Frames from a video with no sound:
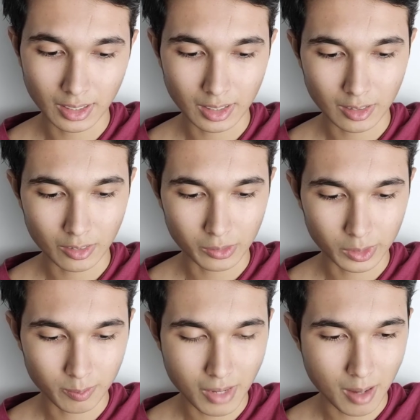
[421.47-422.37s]
Click
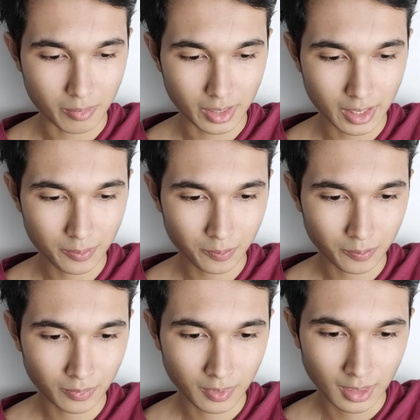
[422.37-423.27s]
those memory.
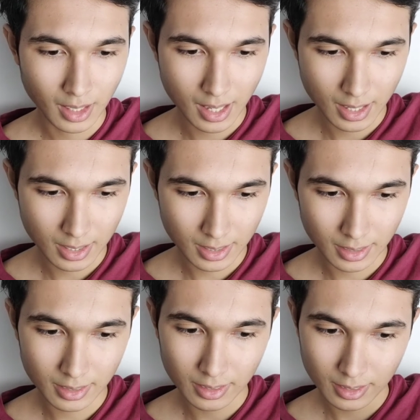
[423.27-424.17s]

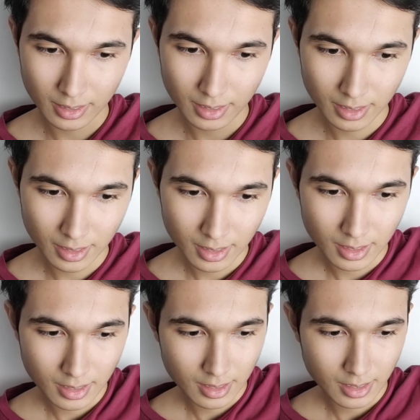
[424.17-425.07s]
And
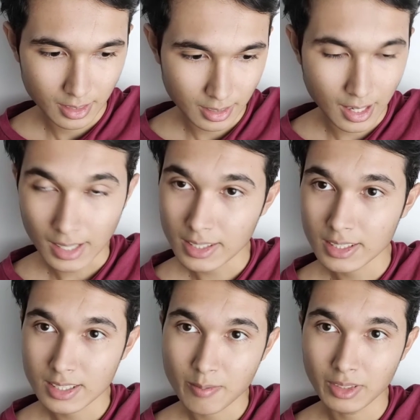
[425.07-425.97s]
yeah,
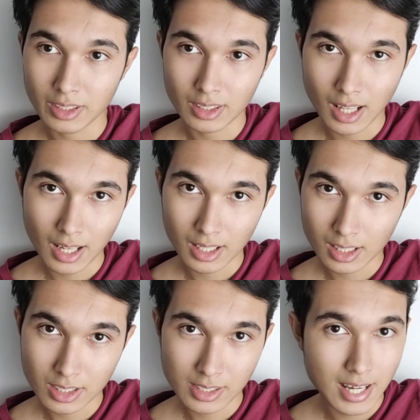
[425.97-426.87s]
it's similar like
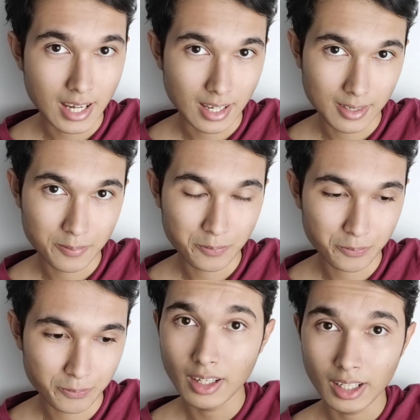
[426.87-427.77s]
today.
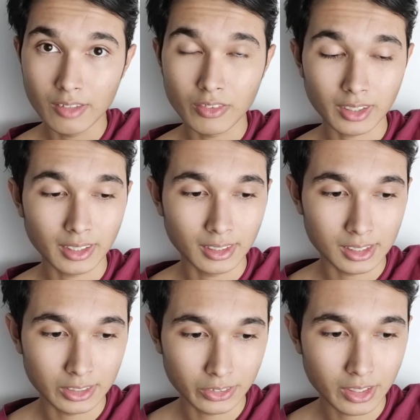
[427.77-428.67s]
And if you click
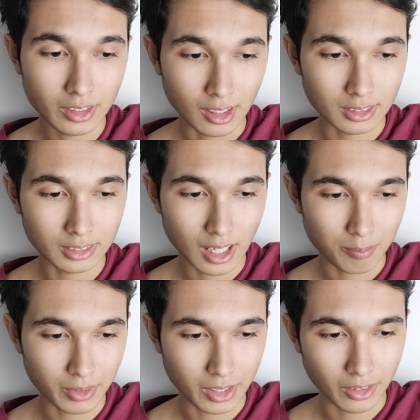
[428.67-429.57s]
these three dots
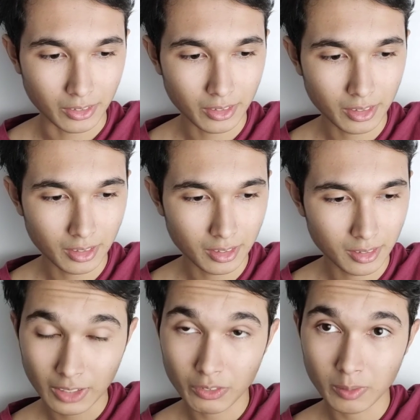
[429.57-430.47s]
up here,
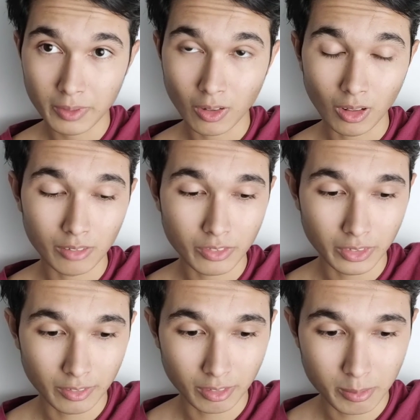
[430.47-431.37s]
here will be all of
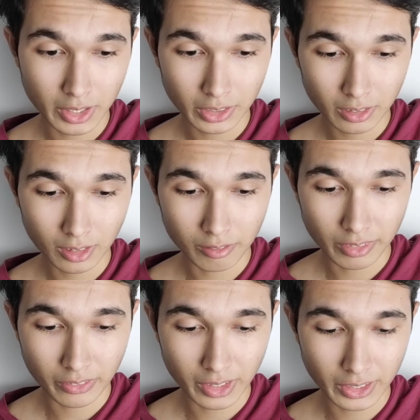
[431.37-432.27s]
your information,
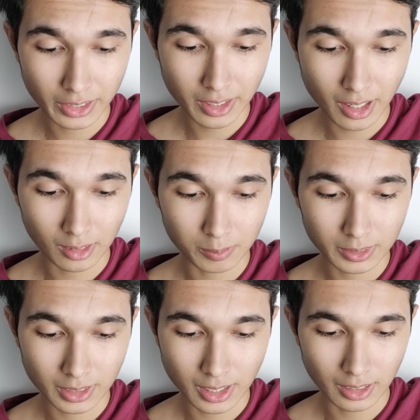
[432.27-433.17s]
configuration,
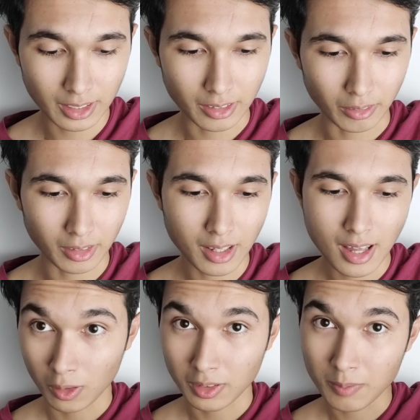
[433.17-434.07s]
helps, and legal.
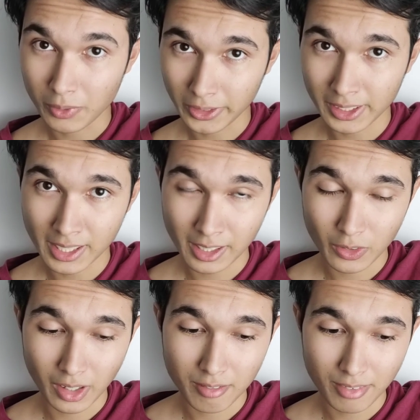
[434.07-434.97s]
Well, the important
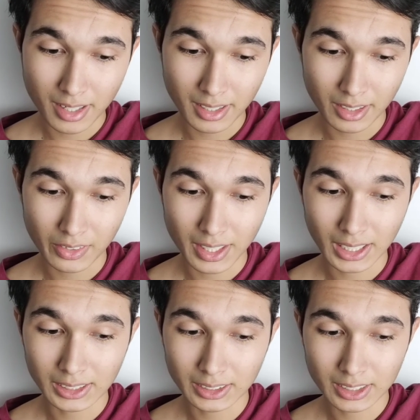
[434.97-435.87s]
thing you can find here
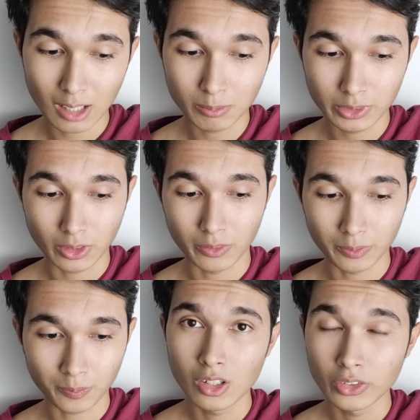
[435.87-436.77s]
is time
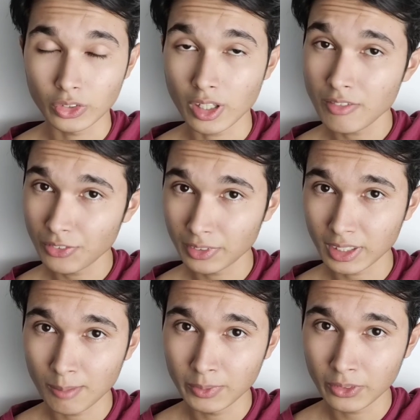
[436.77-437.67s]
zone. So if your
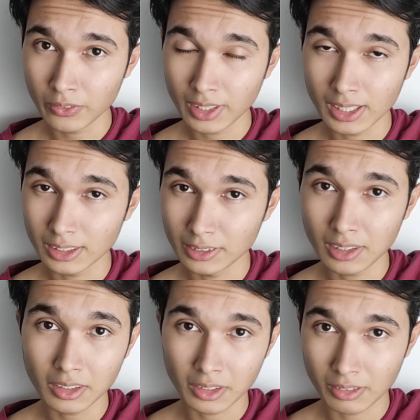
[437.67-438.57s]
time zone is
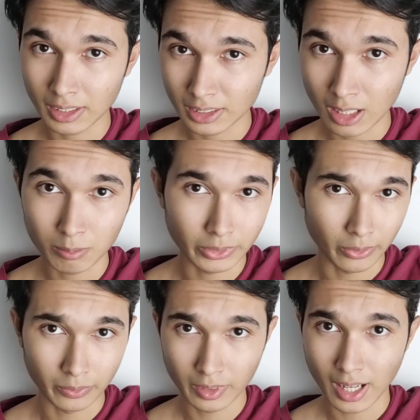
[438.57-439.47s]
not the correct time
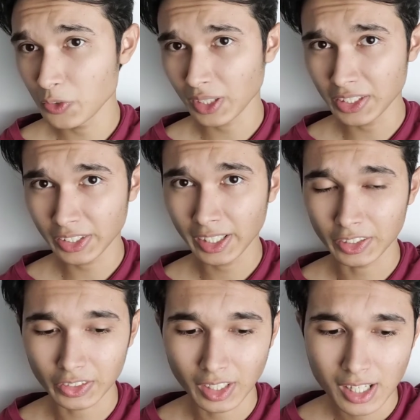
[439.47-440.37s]
zone, you can
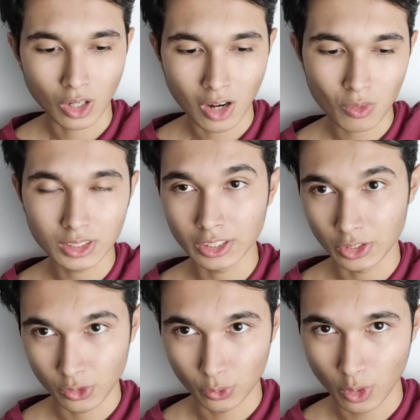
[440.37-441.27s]
change. So I was
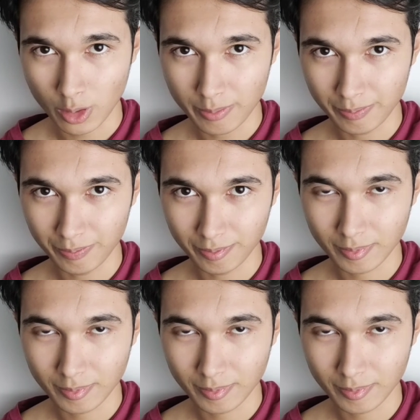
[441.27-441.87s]
in Europe,